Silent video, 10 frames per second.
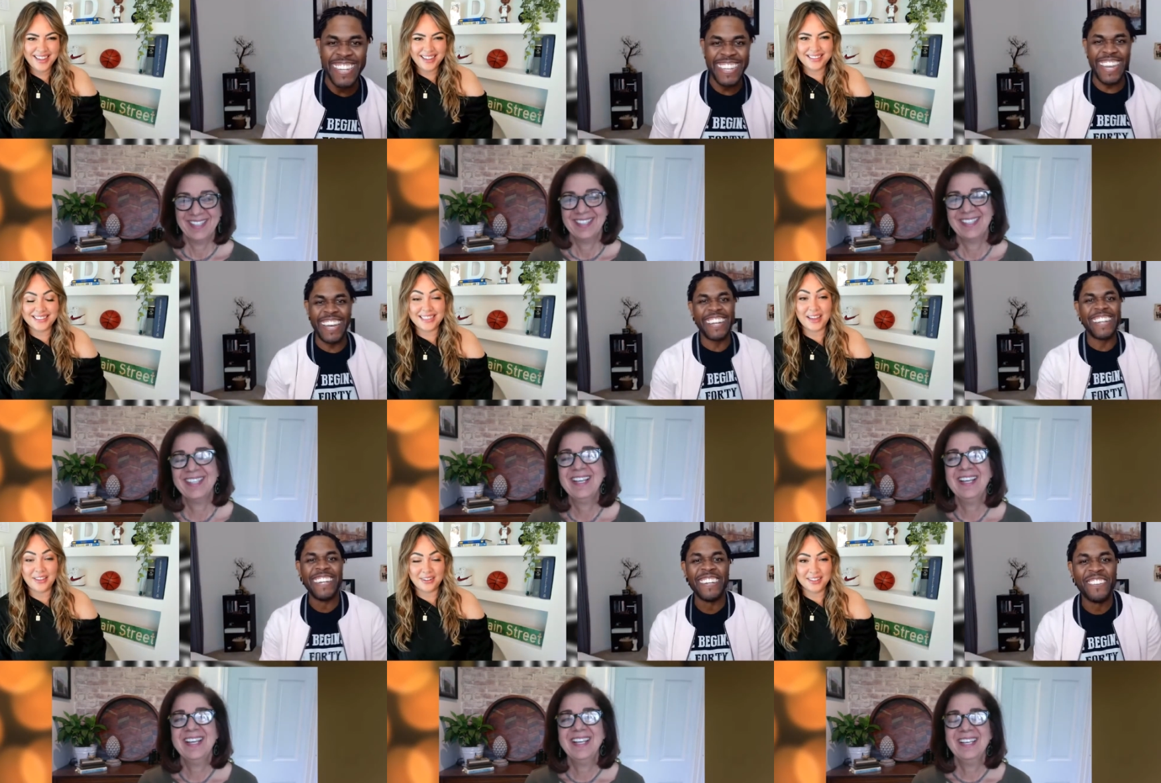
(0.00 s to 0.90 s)

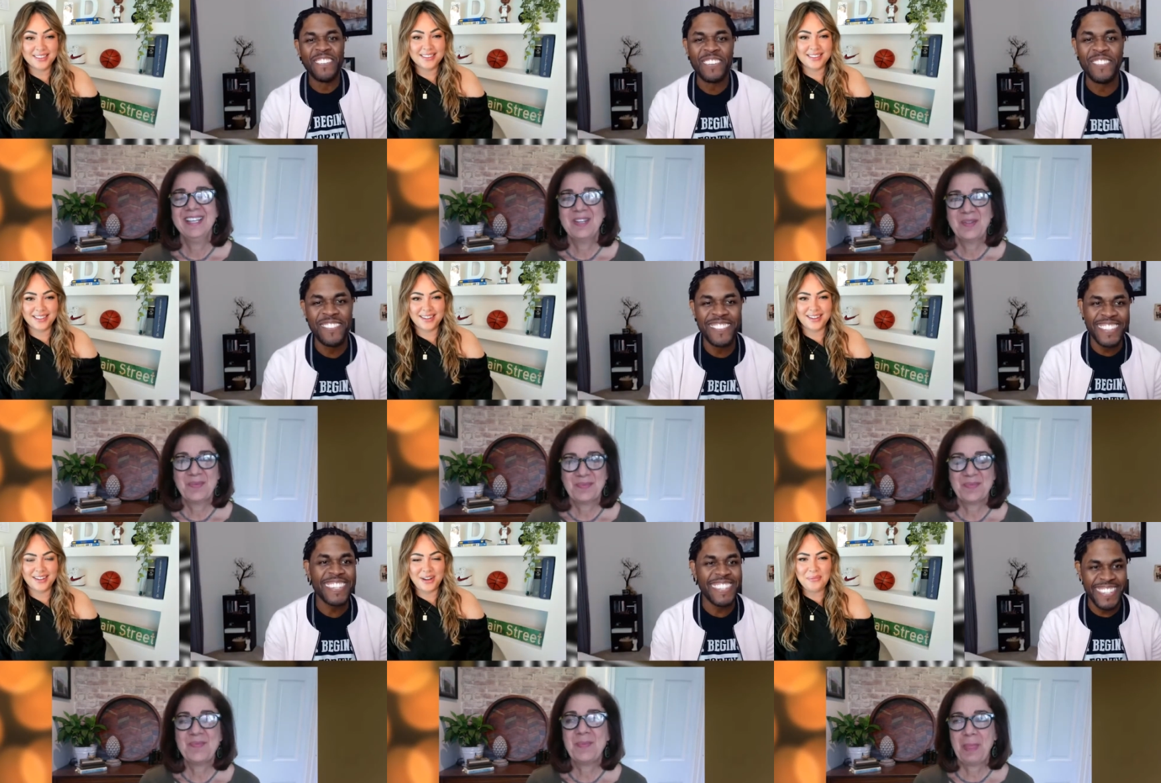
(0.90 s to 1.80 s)
Speaker 1: togetherness. Yeah.
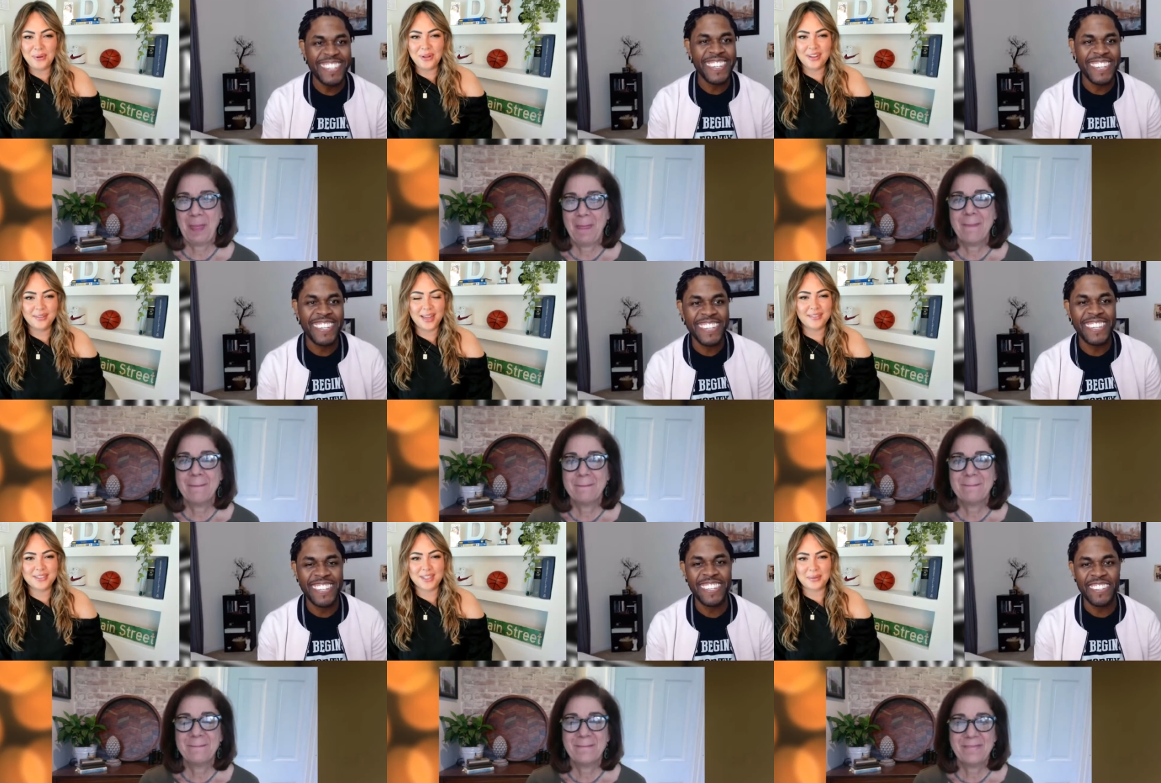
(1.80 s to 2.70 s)
Uh, well, we
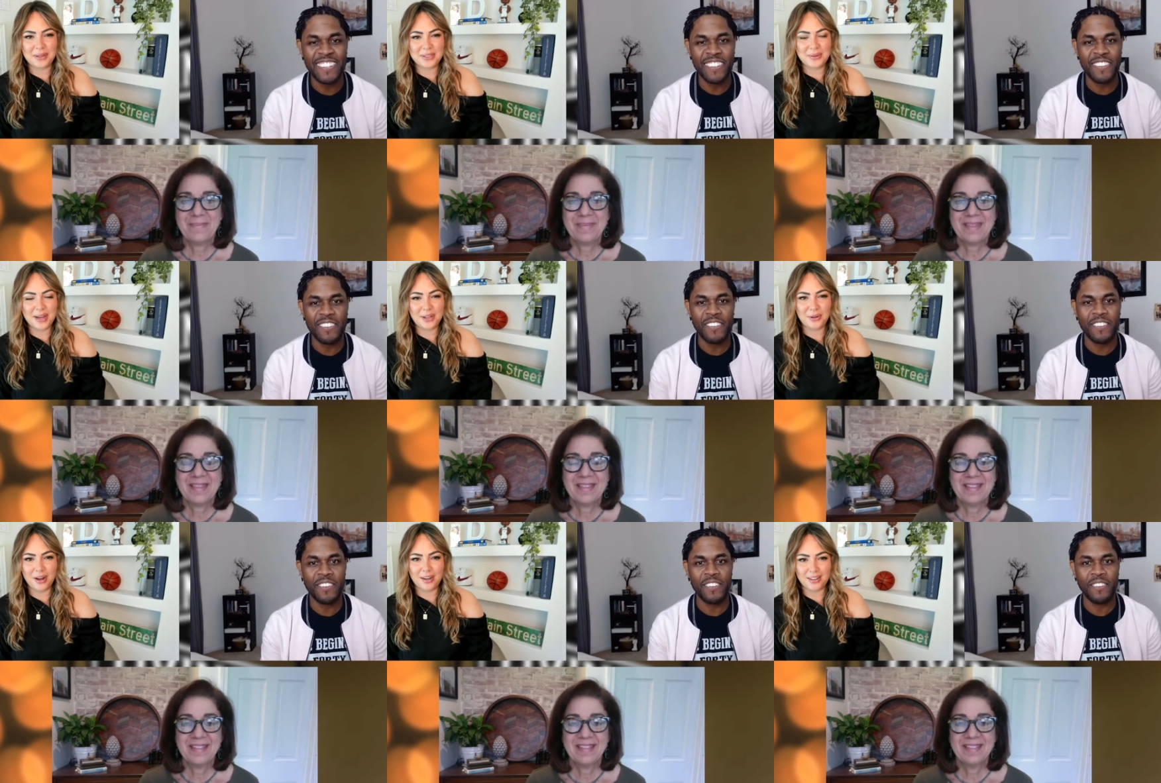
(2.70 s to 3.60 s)
have to talk about too how you
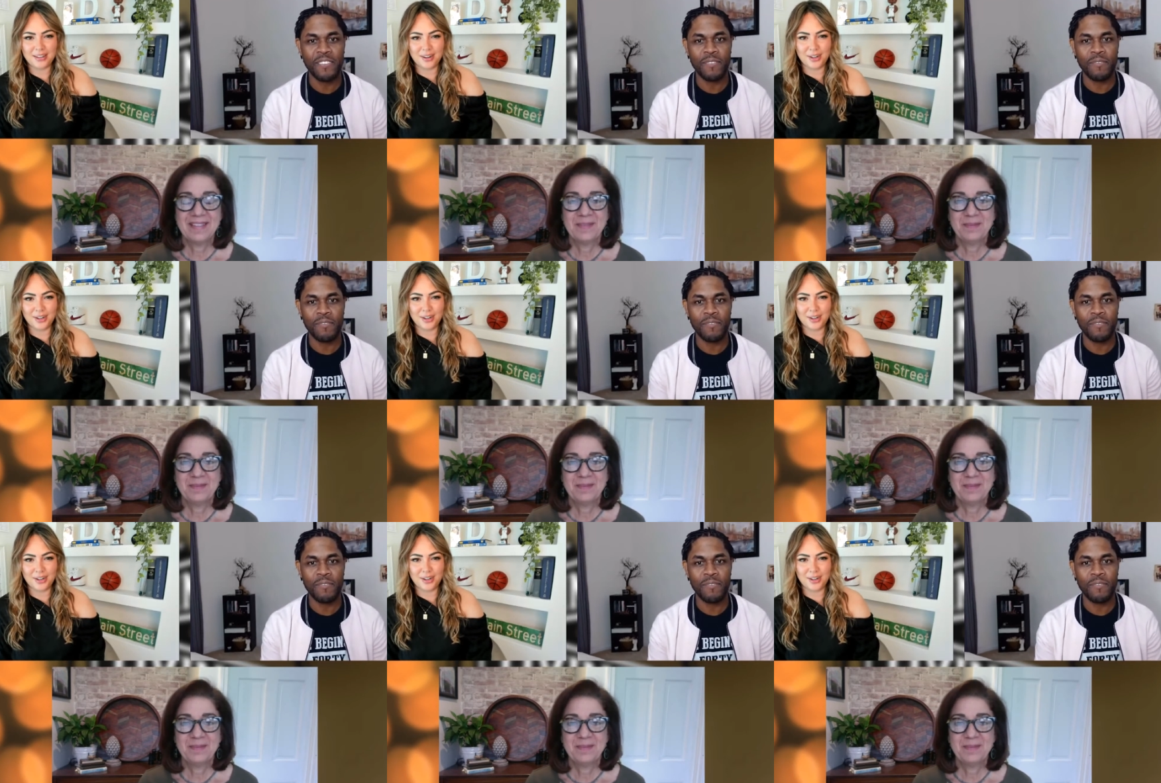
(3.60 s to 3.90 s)
got here.